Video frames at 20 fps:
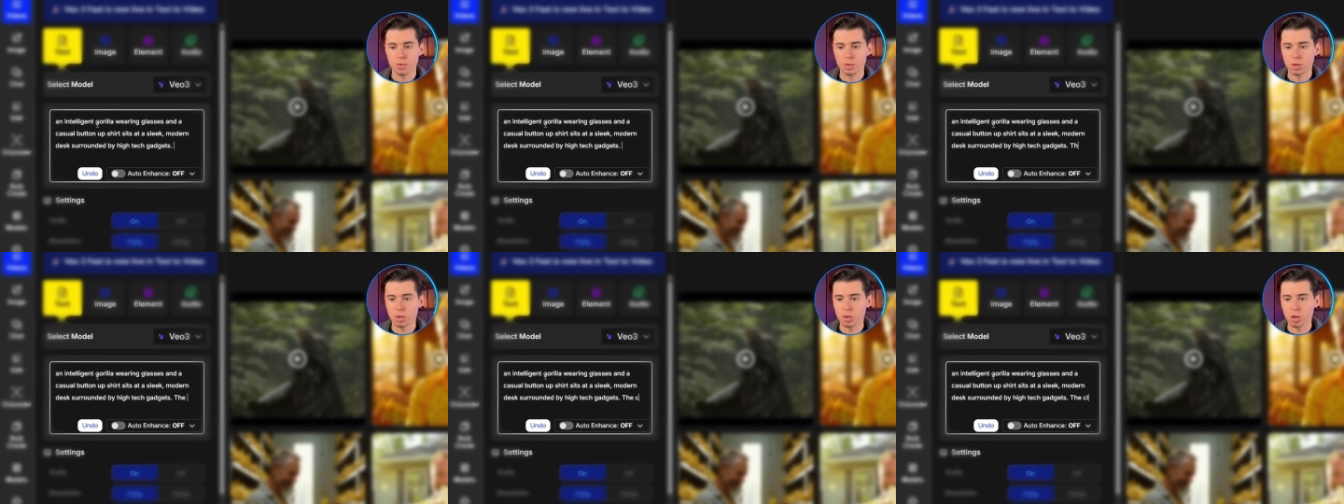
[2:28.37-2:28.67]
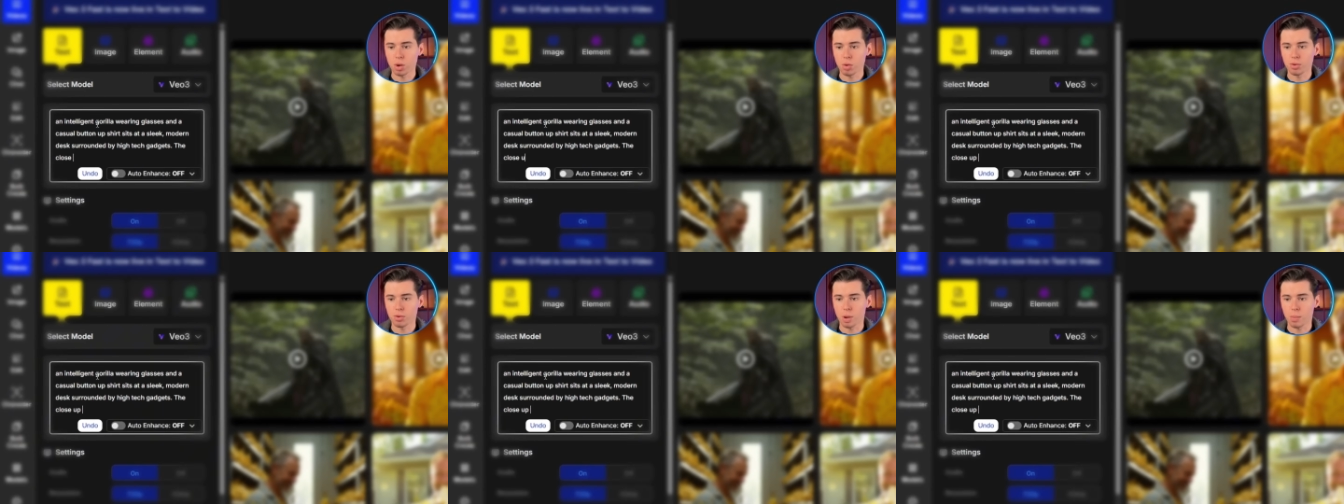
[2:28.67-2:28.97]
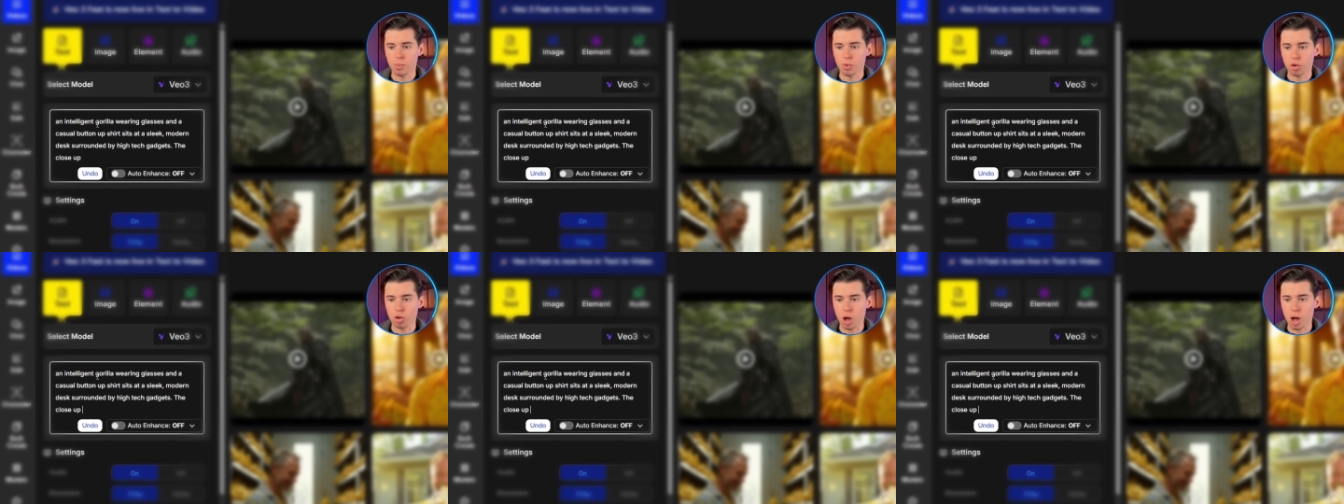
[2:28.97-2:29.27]
The
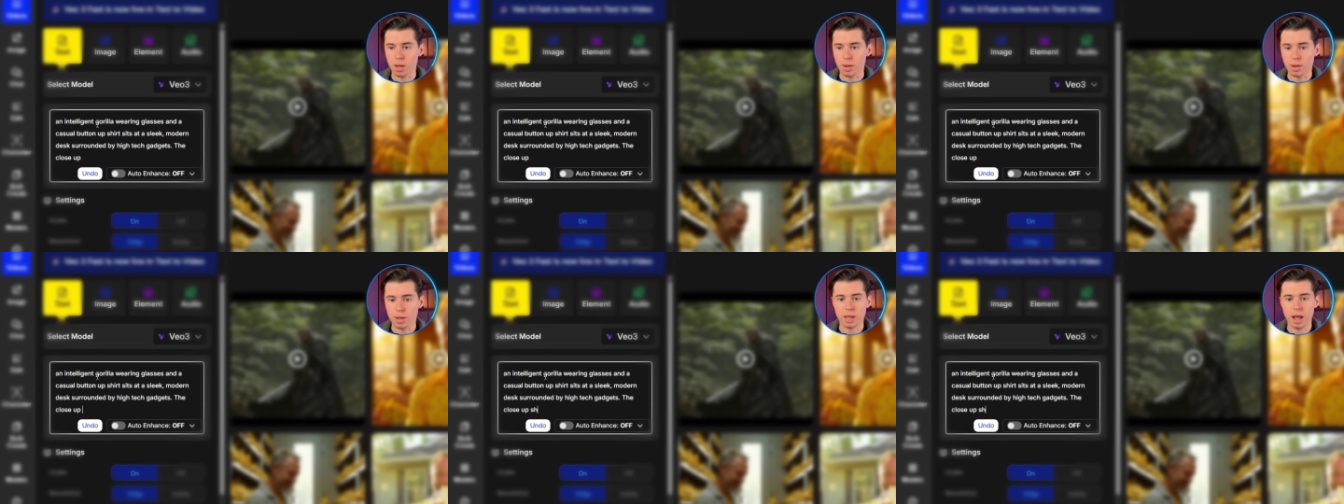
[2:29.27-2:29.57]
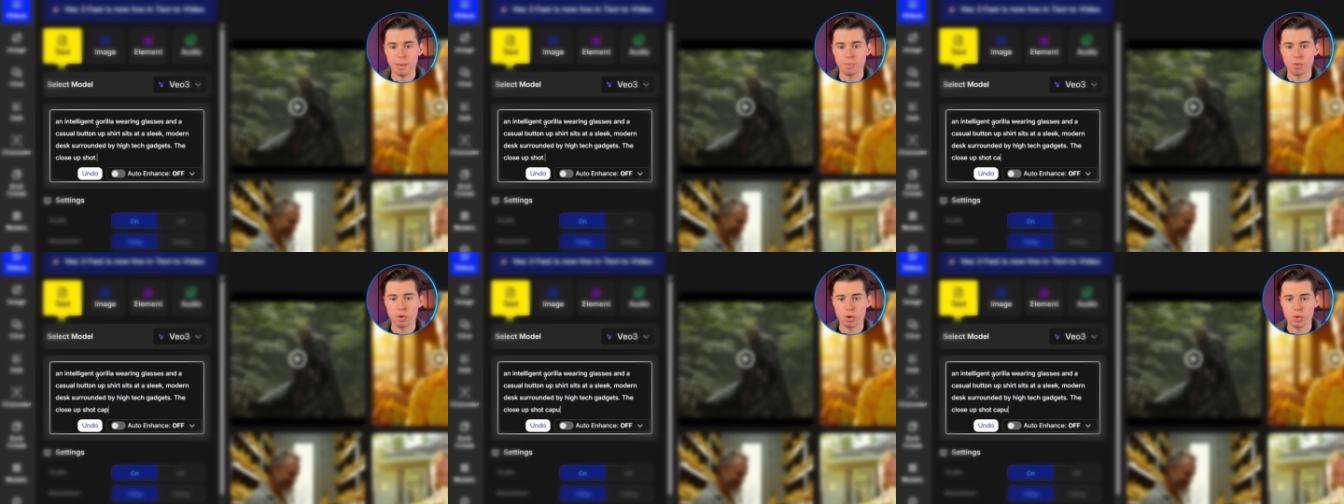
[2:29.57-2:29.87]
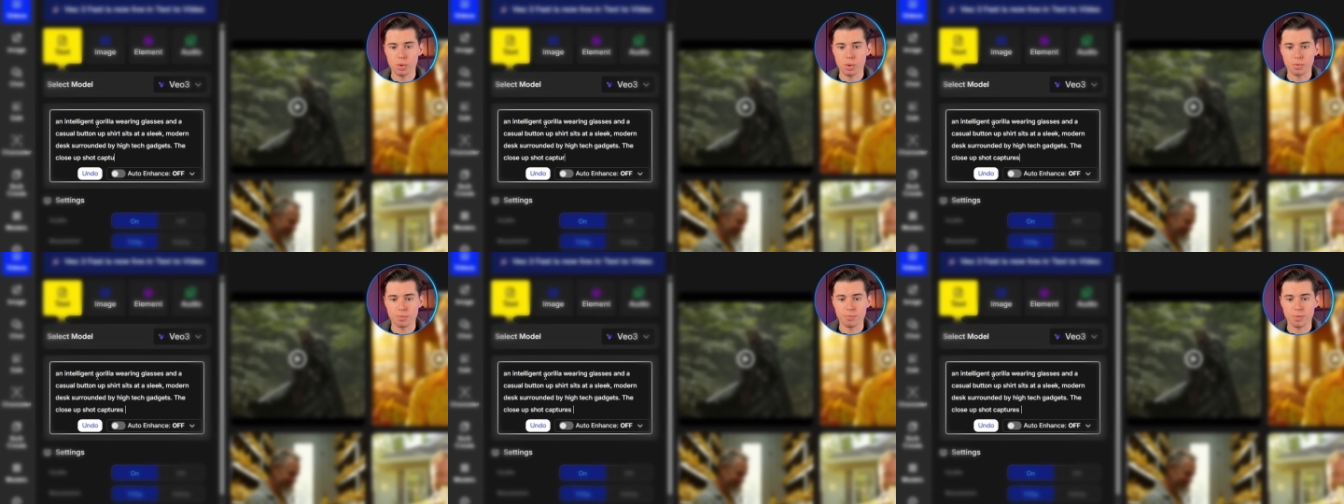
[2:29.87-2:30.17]
close-up shot
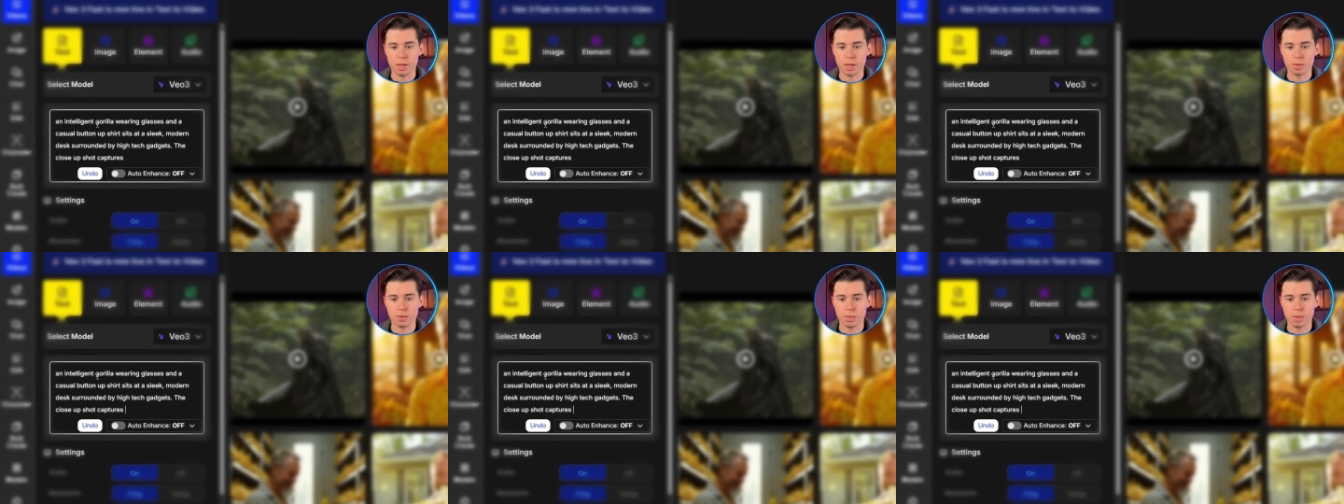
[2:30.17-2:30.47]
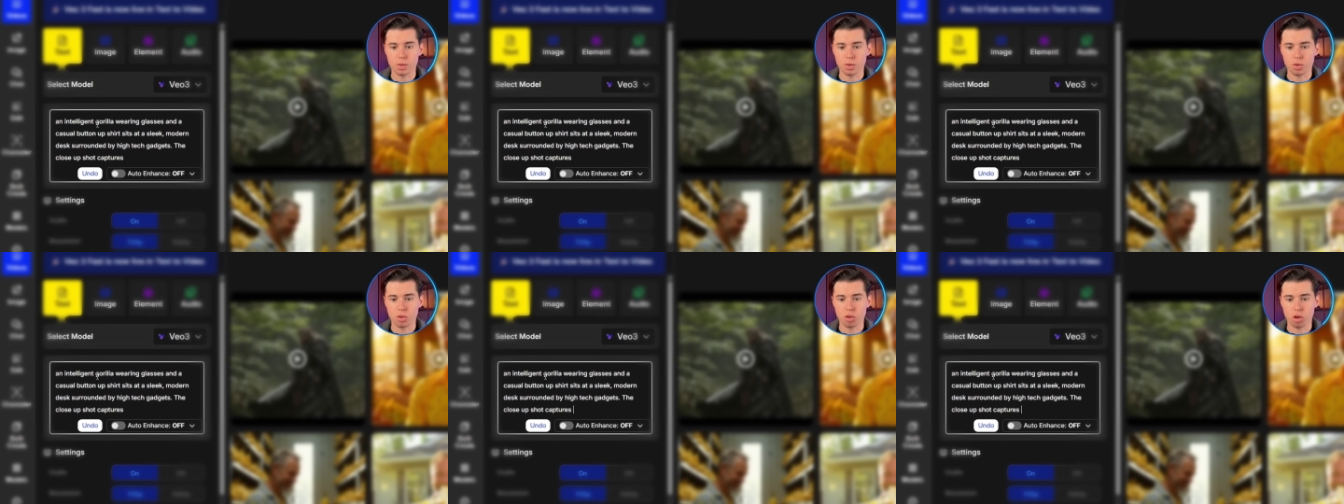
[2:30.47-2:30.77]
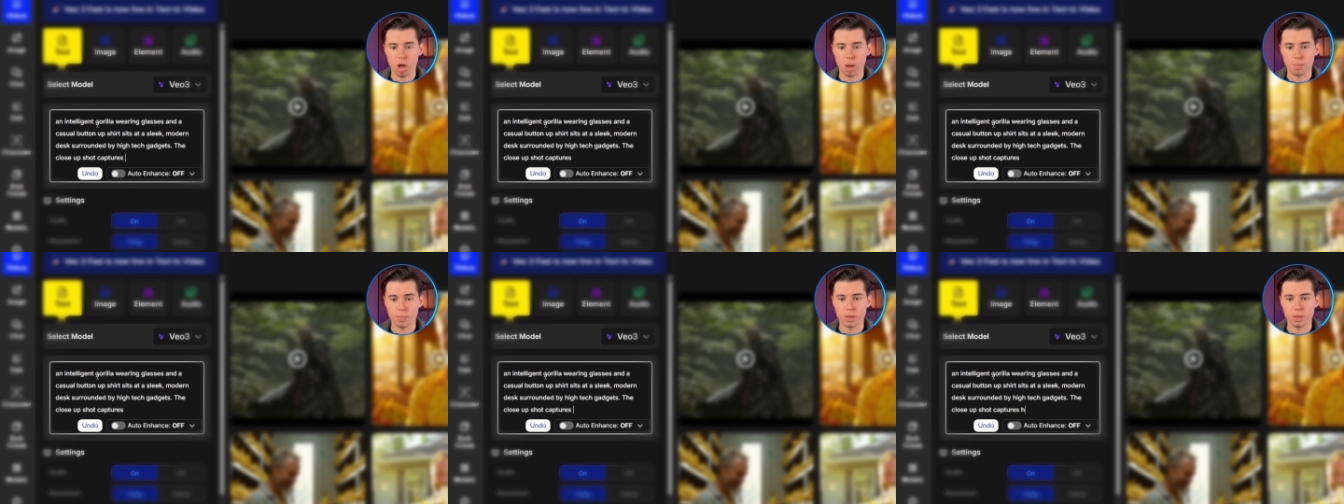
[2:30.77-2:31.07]
captures his face in
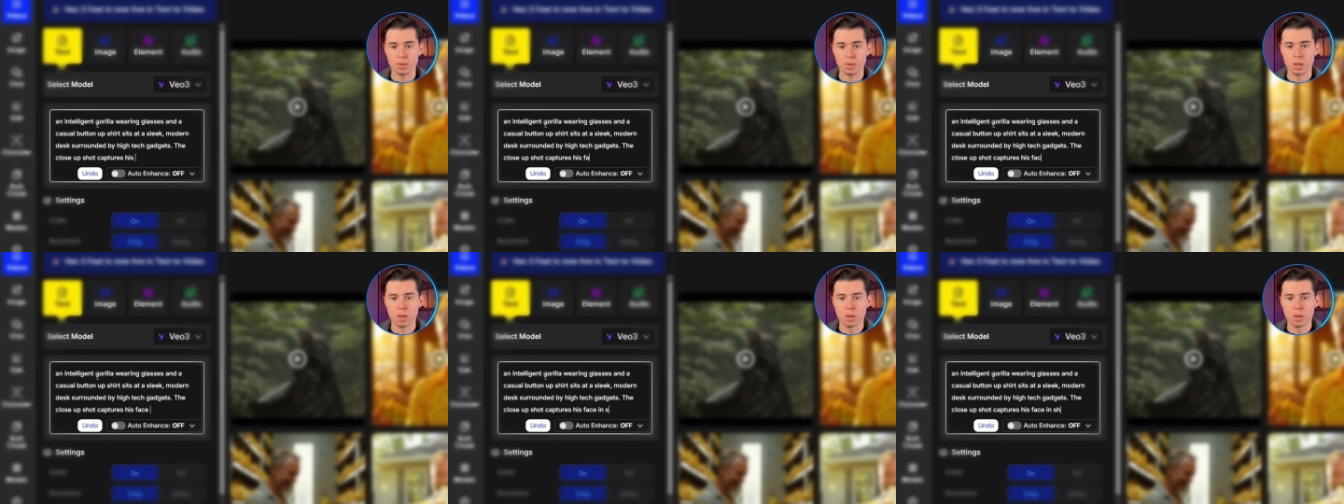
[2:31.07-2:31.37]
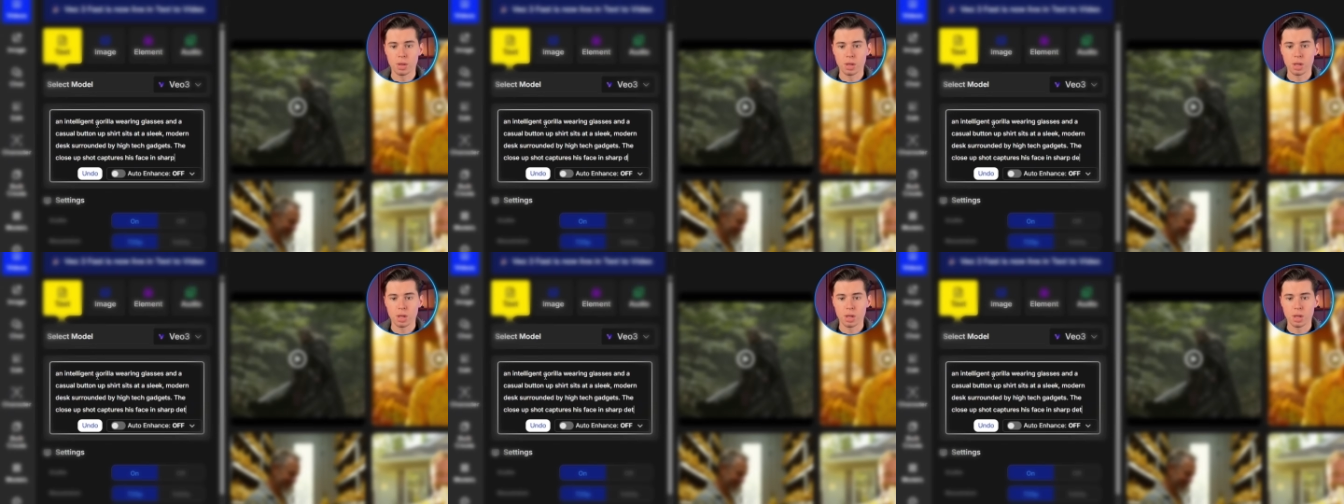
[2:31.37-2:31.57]
sharp detail,